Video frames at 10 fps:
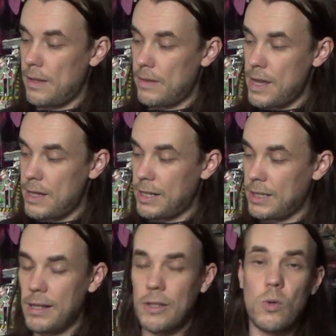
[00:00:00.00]
now, they're
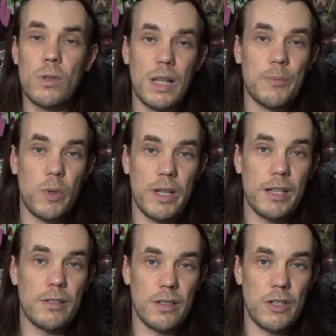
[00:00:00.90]
called Club twenty-eight
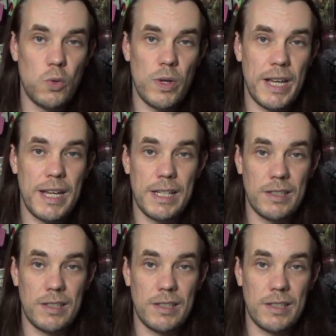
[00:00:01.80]
because there's only twenty-eight in